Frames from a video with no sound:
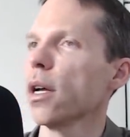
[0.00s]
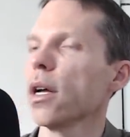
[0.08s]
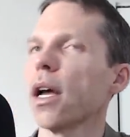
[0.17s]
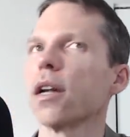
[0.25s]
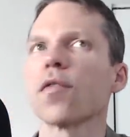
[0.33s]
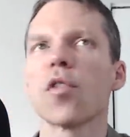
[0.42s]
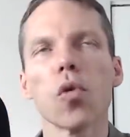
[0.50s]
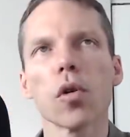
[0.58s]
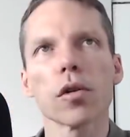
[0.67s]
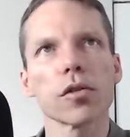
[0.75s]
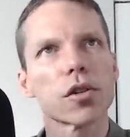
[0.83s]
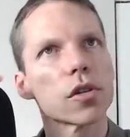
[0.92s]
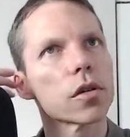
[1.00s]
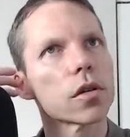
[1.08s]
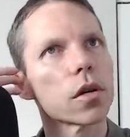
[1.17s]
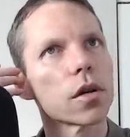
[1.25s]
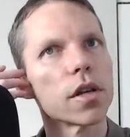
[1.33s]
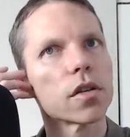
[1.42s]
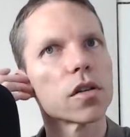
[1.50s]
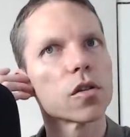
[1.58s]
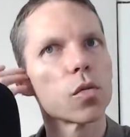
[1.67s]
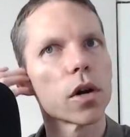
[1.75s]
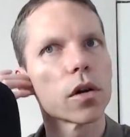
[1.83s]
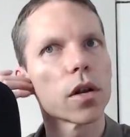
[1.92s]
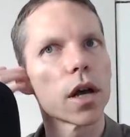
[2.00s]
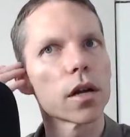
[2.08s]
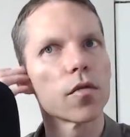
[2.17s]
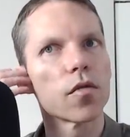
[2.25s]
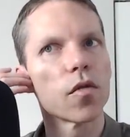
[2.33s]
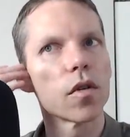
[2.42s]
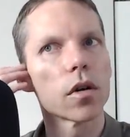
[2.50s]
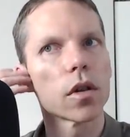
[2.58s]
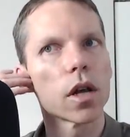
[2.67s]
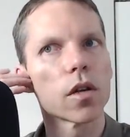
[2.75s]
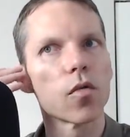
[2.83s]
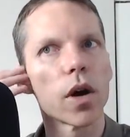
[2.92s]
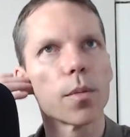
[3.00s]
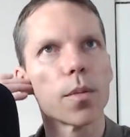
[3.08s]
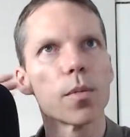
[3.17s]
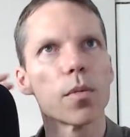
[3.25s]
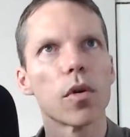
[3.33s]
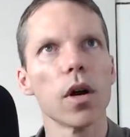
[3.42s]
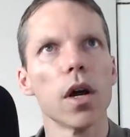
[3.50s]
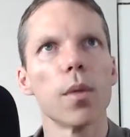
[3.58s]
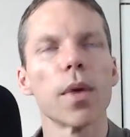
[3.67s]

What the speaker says: And of course, This is where a lot of white people